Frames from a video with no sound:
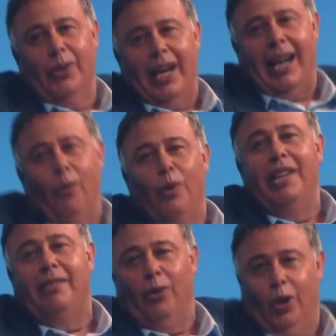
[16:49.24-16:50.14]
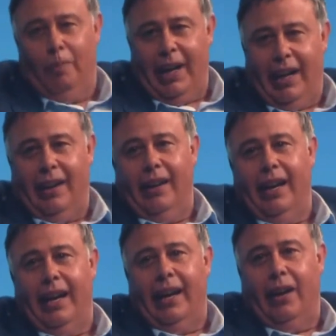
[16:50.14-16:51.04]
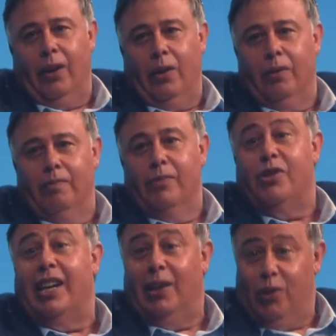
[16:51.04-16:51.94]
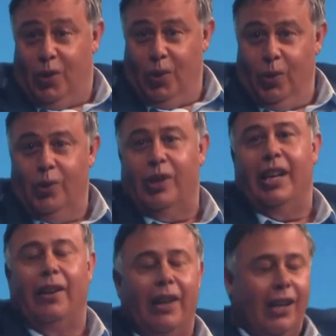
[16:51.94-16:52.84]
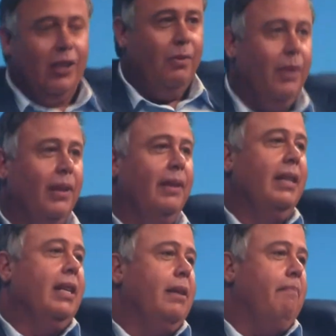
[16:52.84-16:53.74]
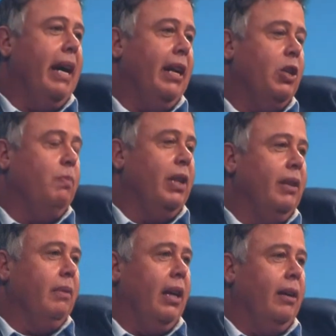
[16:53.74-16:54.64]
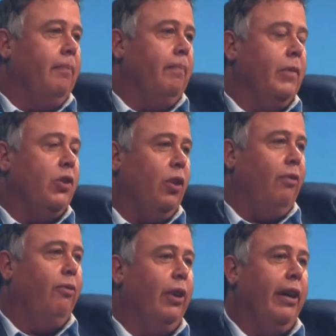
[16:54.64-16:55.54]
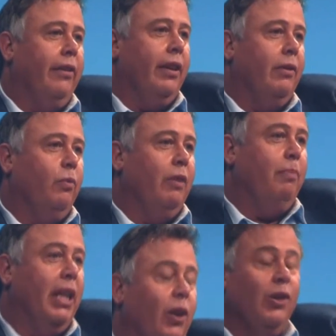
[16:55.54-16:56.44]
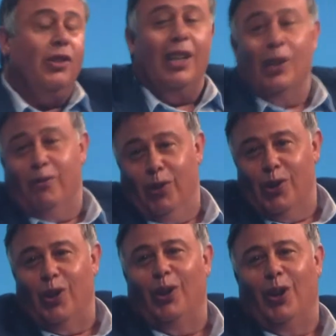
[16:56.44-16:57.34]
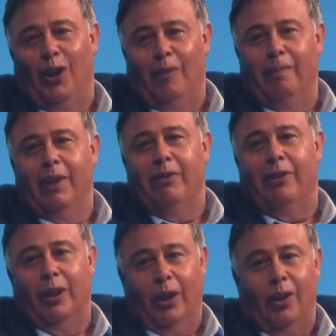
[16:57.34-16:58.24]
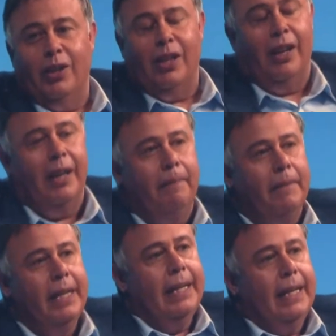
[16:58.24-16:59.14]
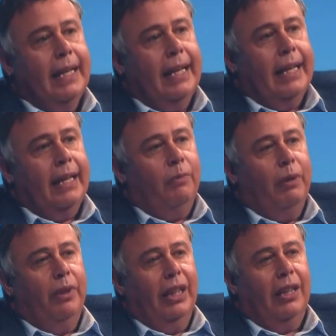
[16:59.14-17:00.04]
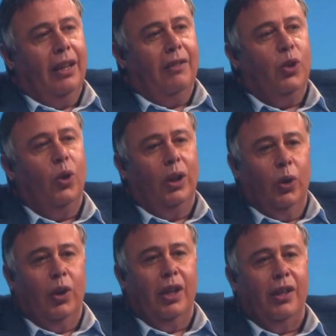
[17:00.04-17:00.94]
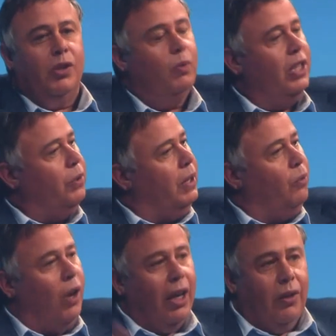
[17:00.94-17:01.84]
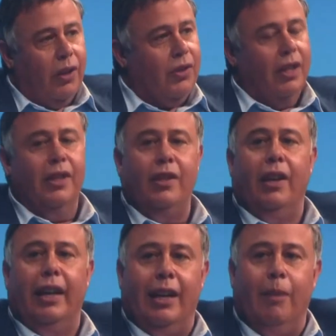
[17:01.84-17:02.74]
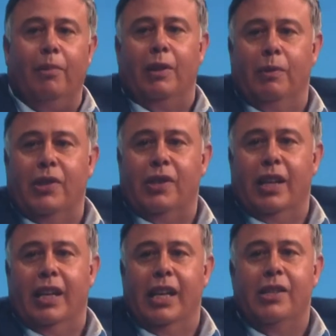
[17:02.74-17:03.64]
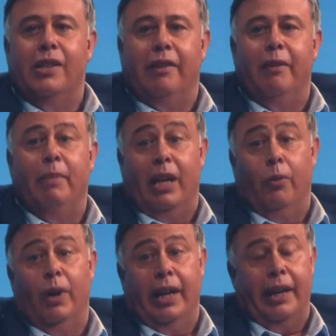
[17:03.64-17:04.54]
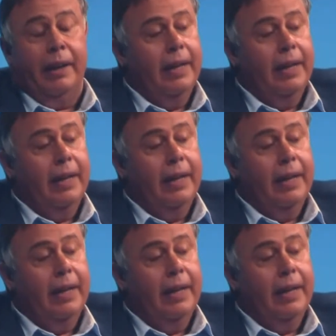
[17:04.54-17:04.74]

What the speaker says: how we thought about our sales tools and our customer management software, and we've been on Salesforce.com for a long time, and we really kind of took a look at it as we're doing right across the entire company, and we said, is there a better way?